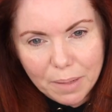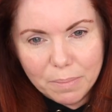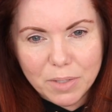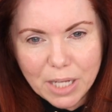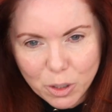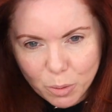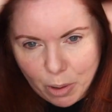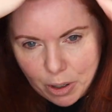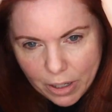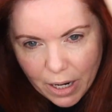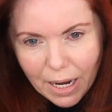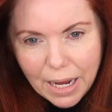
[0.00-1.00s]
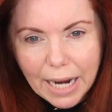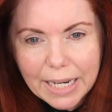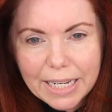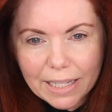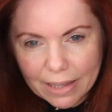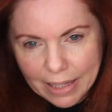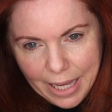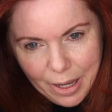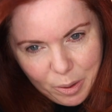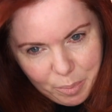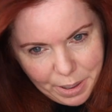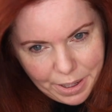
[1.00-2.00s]
center part. I need a
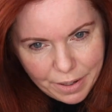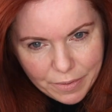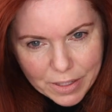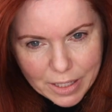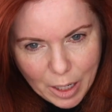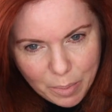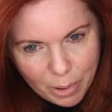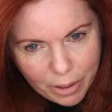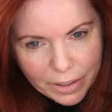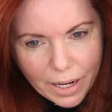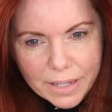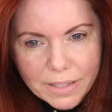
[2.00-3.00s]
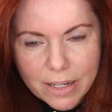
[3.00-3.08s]
little bit of a side part, guys.